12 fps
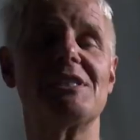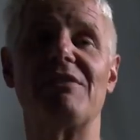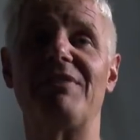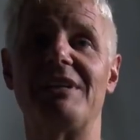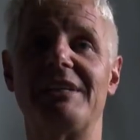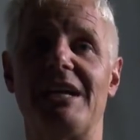is a
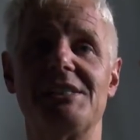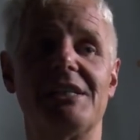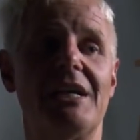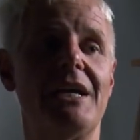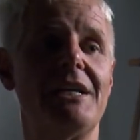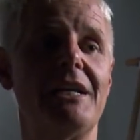
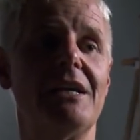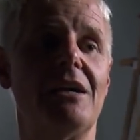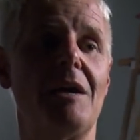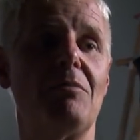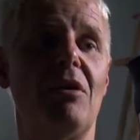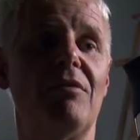fantastic idea.
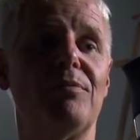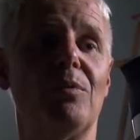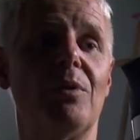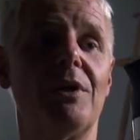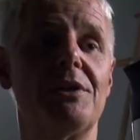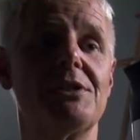I'm all
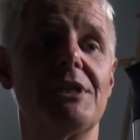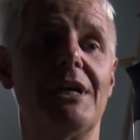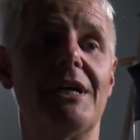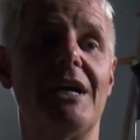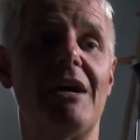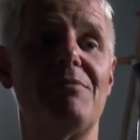for it.
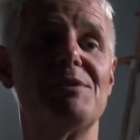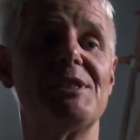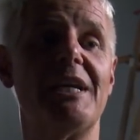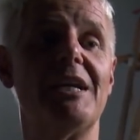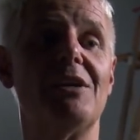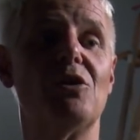I've
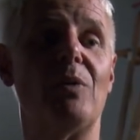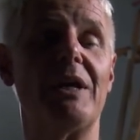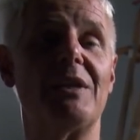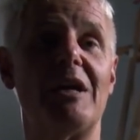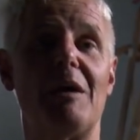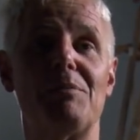seen
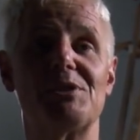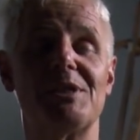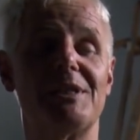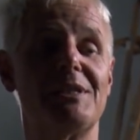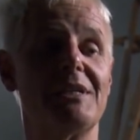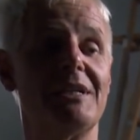quite the
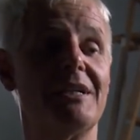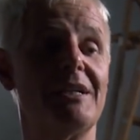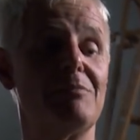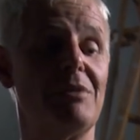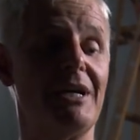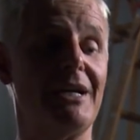opposite
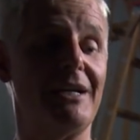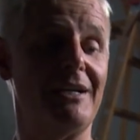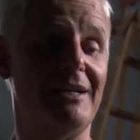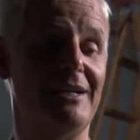in my